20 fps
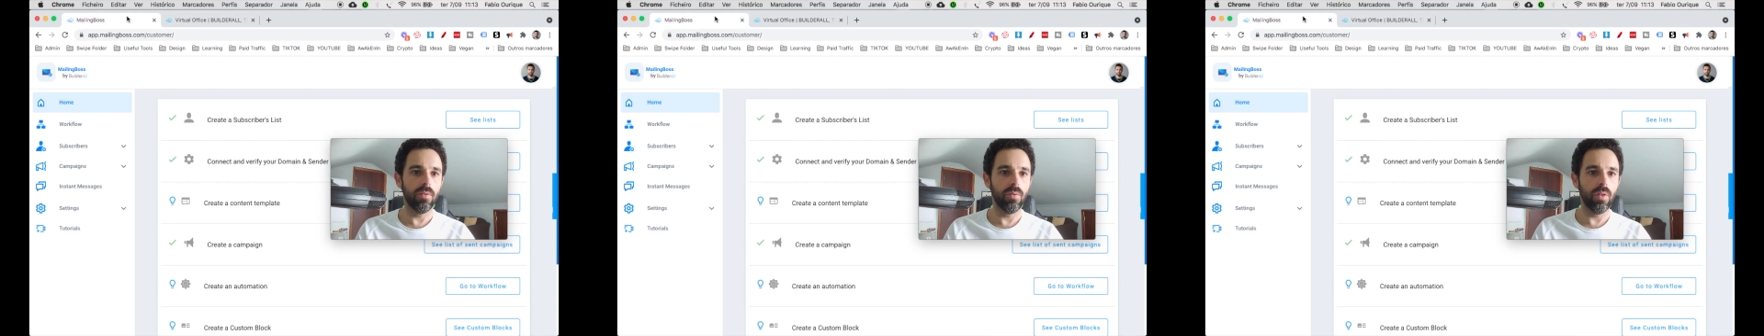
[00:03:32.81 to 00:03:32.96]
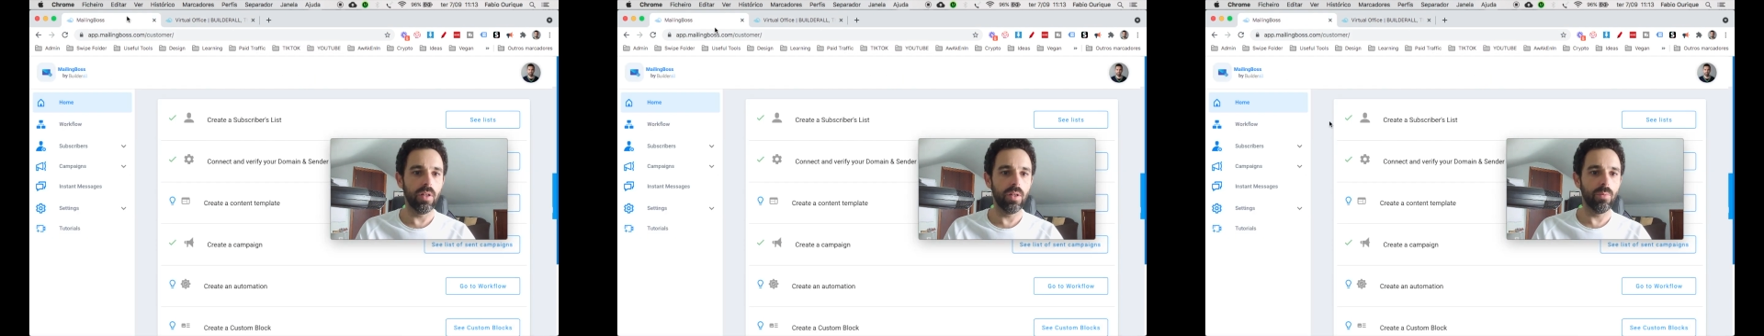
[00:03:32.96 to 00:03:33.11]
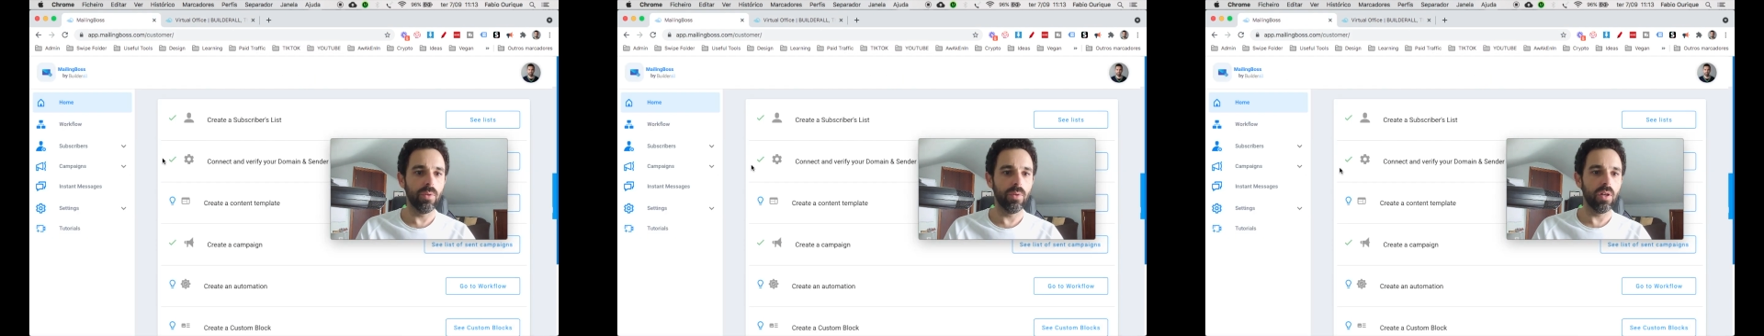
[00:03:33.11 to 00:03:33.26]

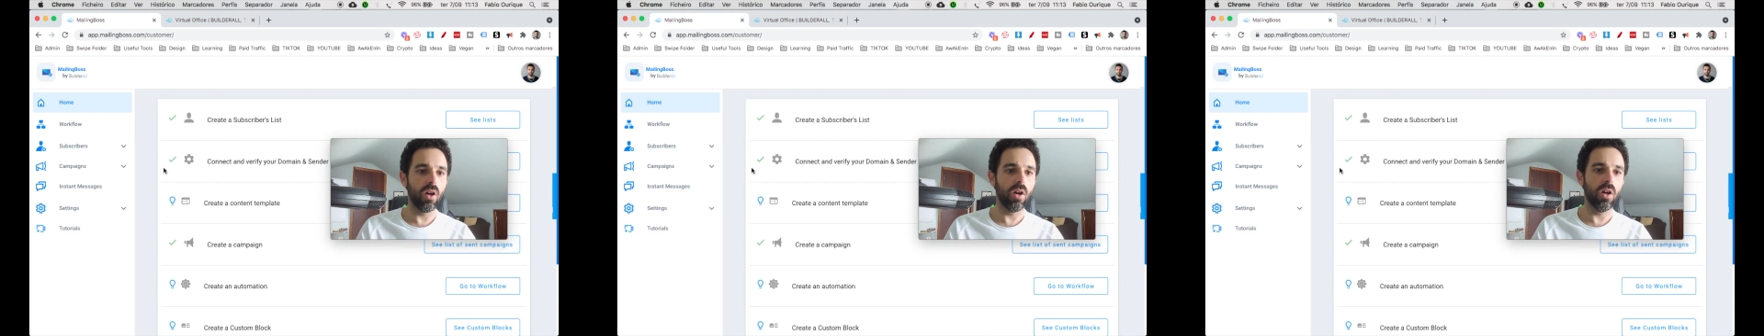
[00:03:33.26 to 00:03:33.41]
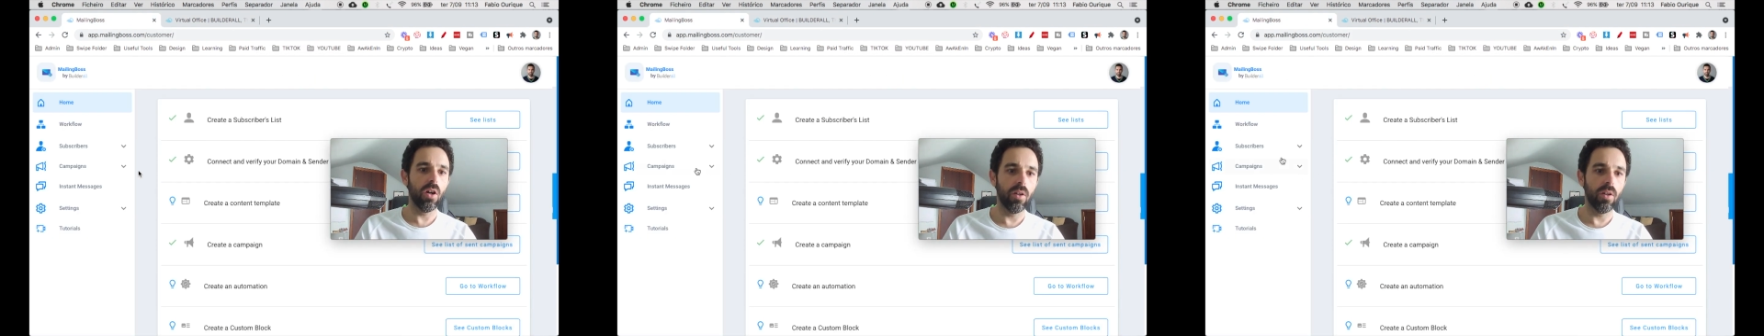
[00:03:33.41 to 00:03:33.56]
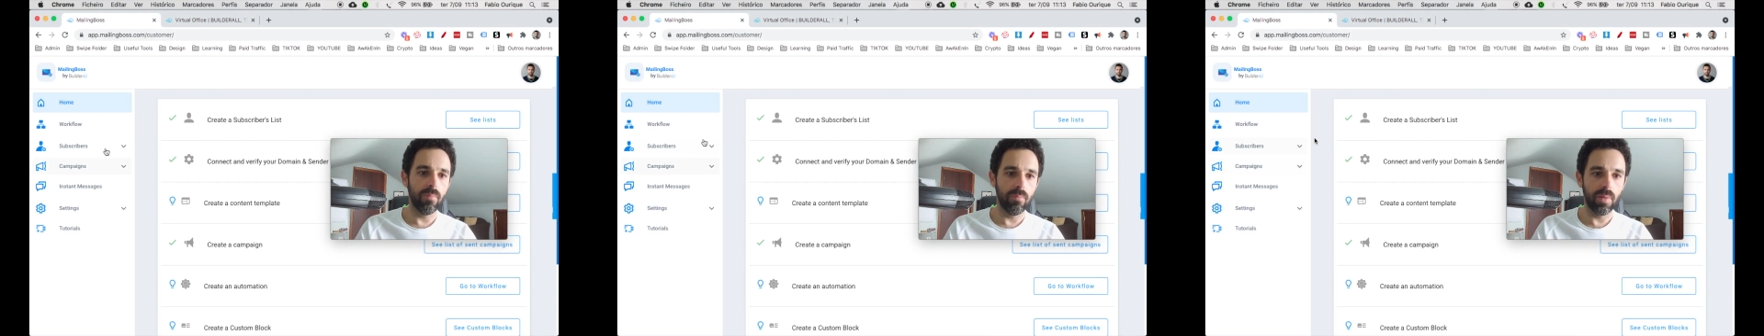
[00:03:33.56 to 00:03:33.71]
Here we
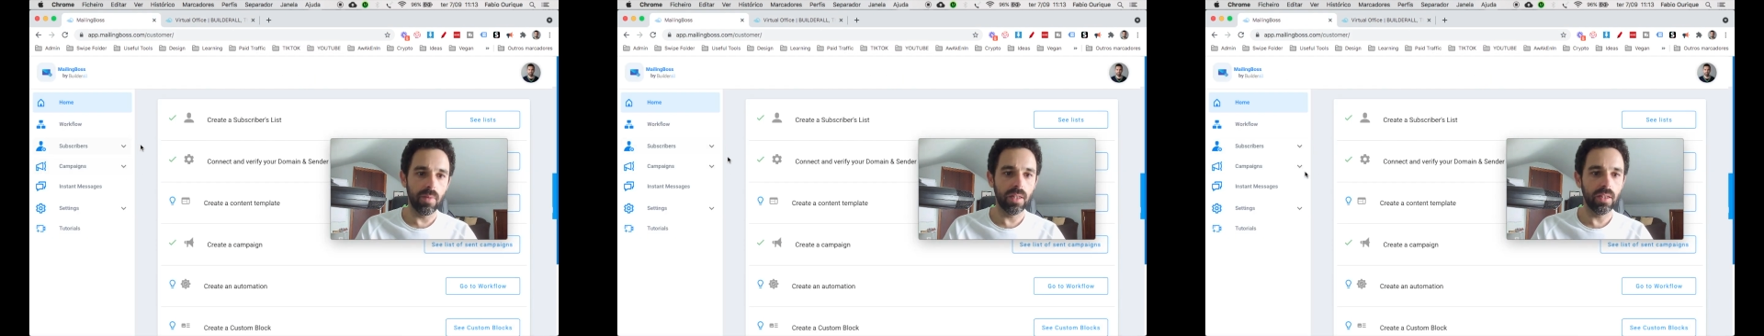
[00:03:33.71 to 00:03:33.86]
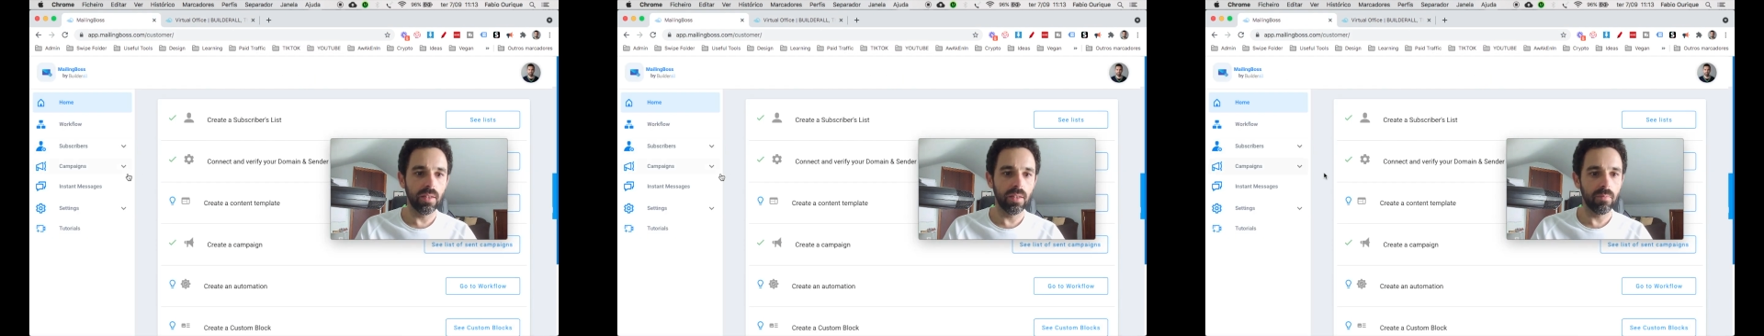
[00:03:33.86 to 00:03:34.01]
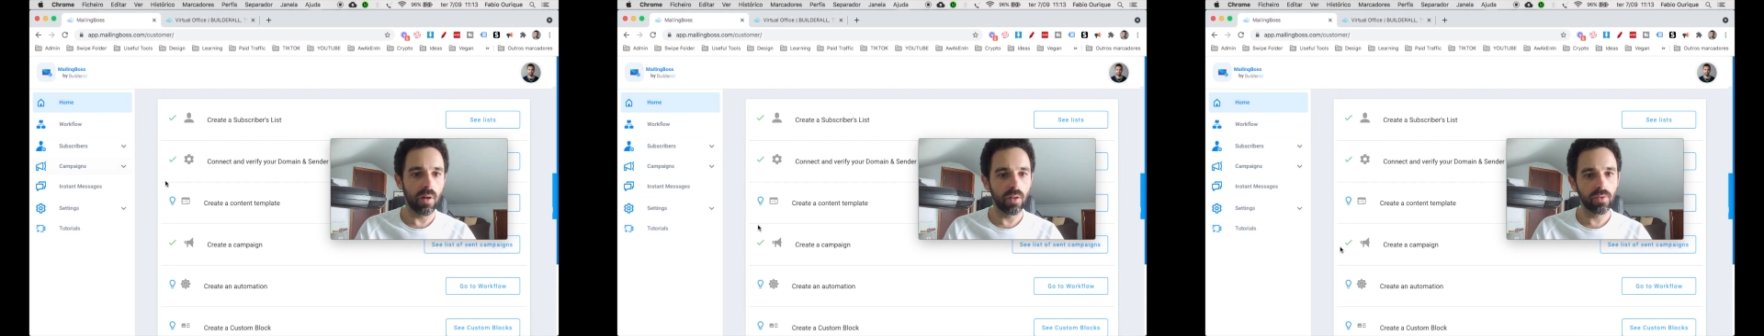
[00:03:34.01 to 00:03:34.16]
are at
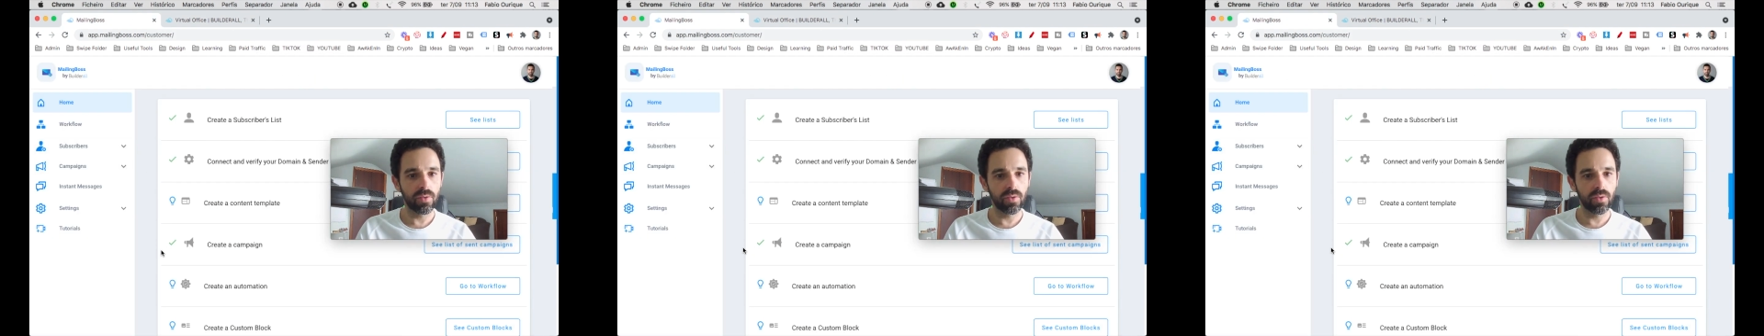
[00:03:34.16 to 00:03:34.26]
MailingBoss.